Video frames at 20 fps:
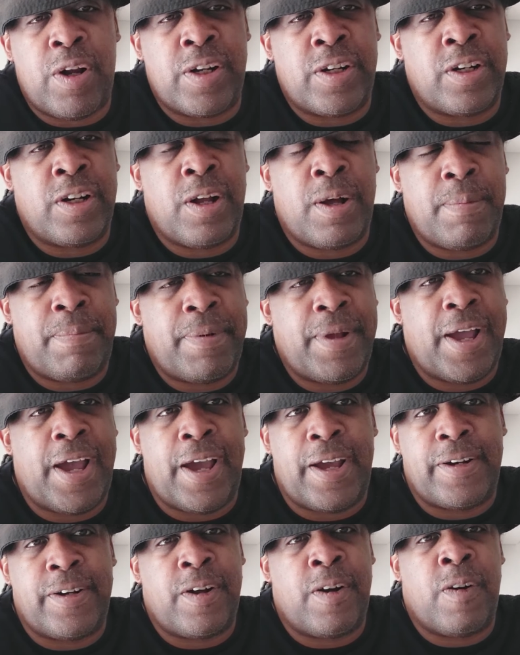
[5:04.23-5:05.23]
run it up
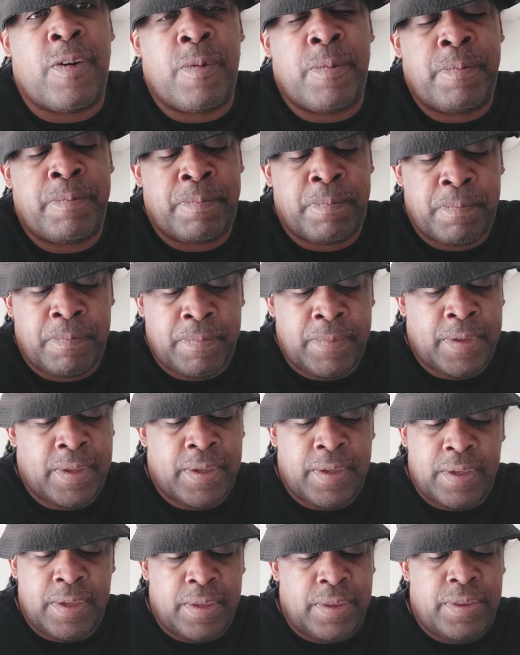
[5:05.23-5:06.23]
at home?
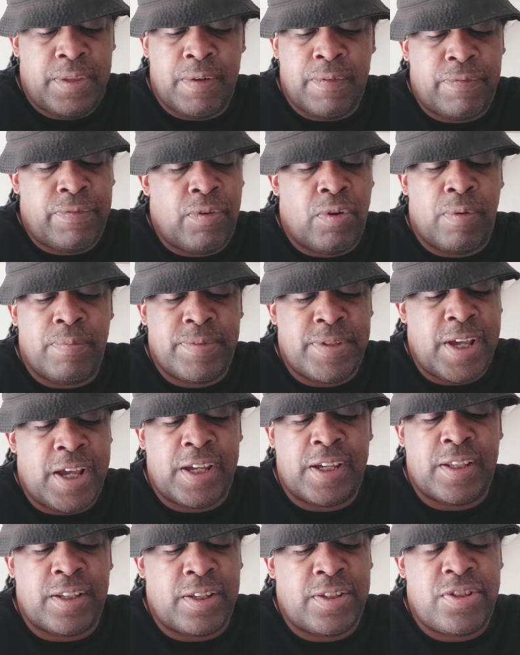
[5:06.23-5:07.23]
Therefore, I'm
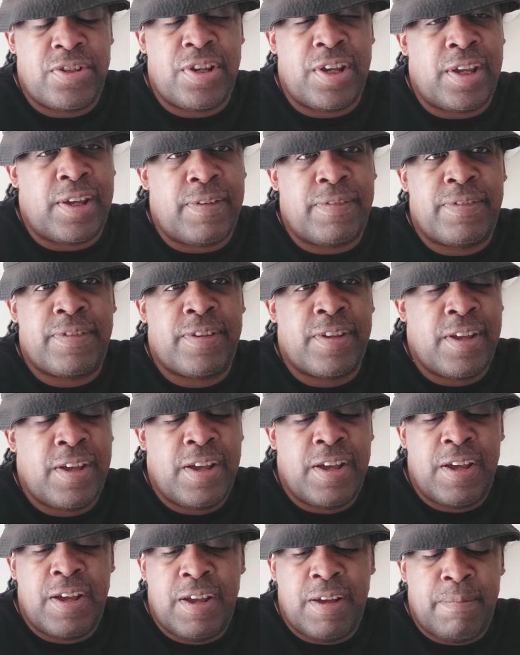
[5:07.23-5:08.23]
taking the Chiefs.
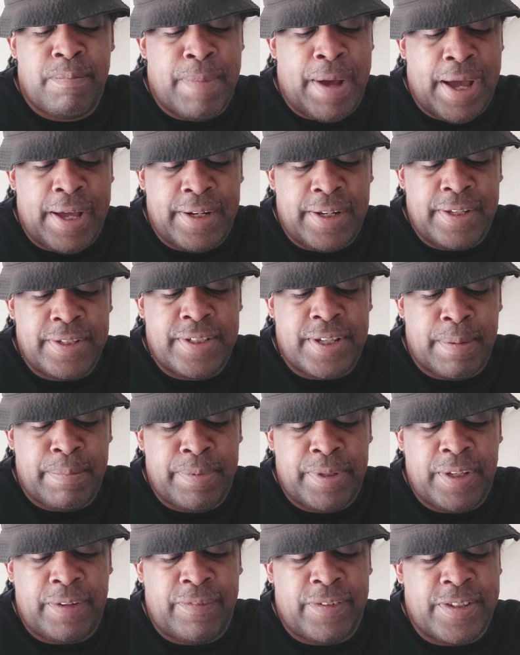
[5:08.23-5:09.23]
Minus, I
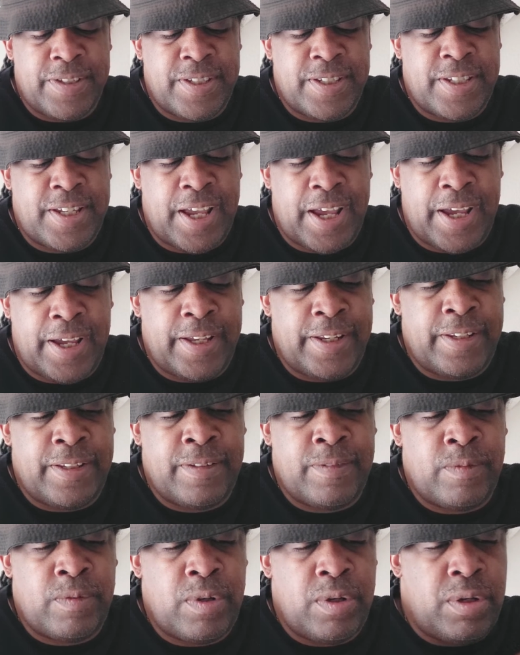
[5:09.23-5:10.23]
believe it's
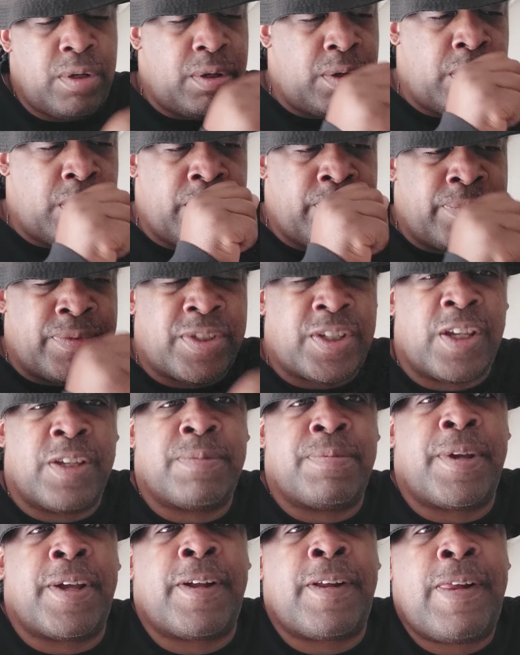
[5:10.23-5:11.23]
10.
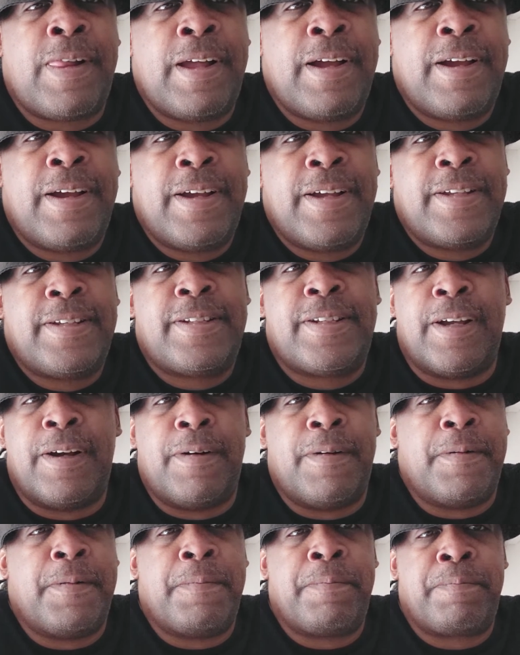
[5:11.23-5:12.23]
Excuse me.
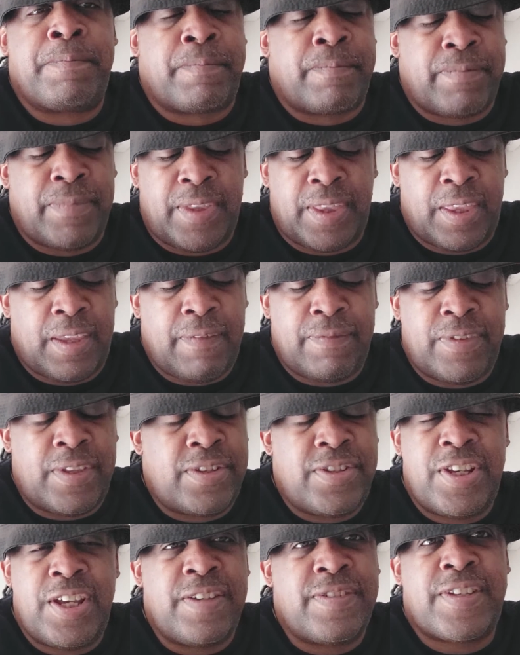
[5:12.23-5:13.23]
So, the
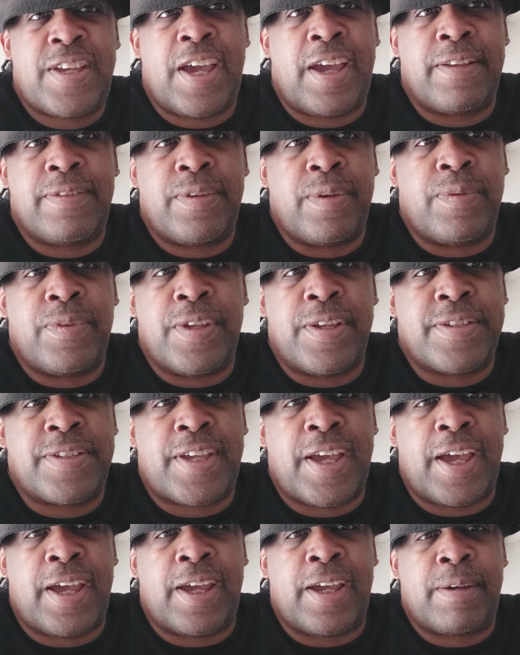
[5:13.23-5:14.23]
Chiefs can't do this
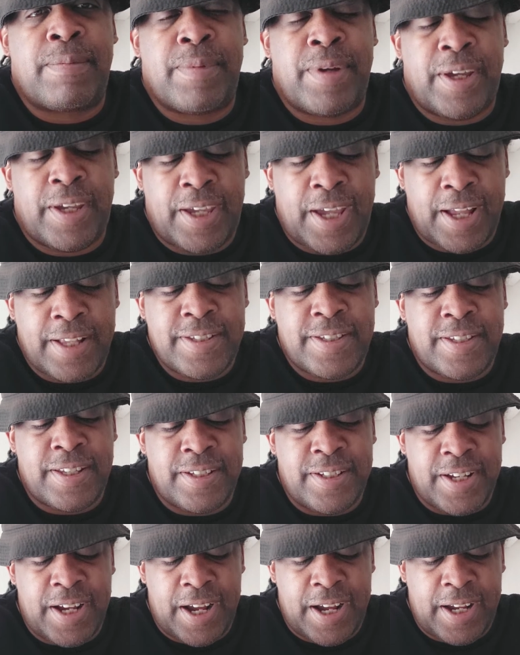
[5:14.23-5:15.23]
game against the
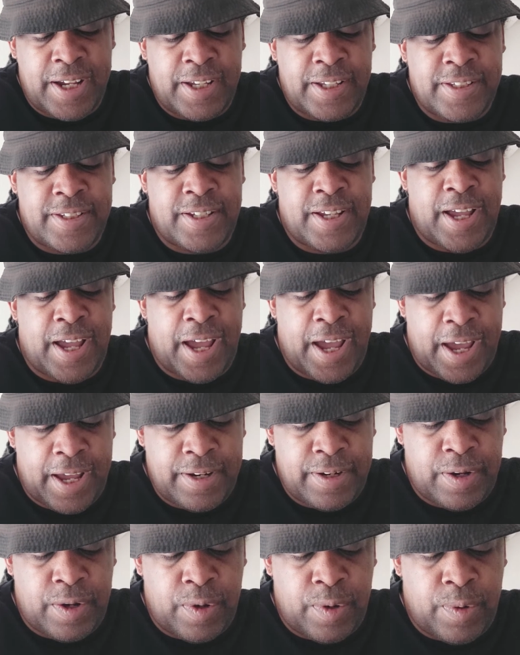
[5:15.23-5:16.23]
Giants
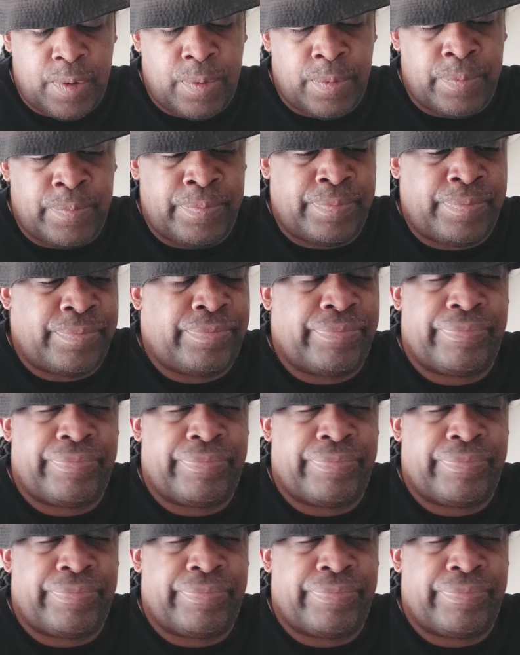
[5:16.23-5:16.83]
at home,